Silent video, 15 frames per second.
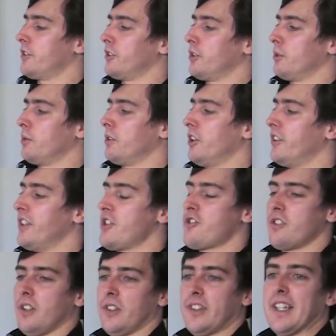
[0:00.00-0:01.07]
you know,
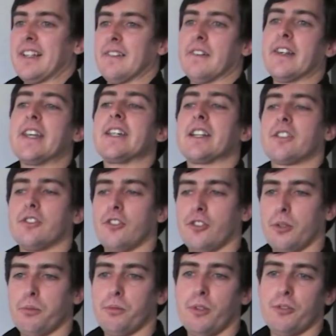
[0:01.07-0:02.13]
additional thing layered on
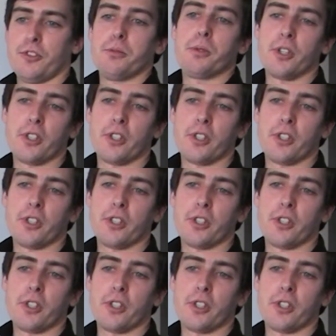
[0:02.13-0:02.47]
top of the